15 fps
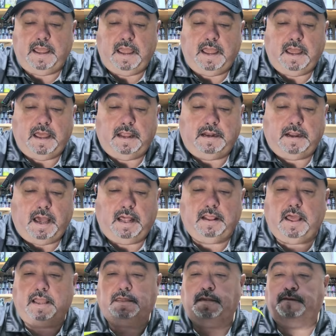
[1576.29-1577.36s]
and I
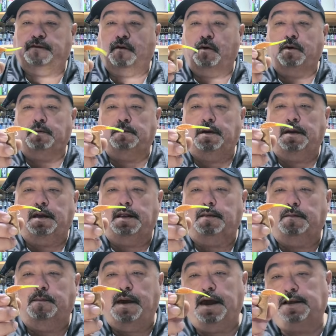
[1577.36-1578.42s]
like the form
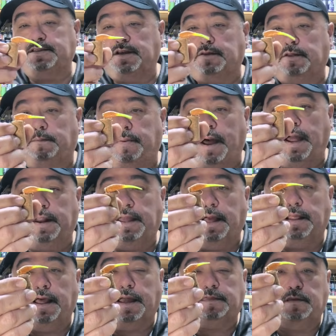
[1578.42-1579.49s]
it makes on the body. I
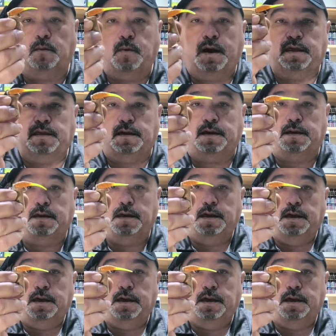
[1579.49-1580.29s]
like the way the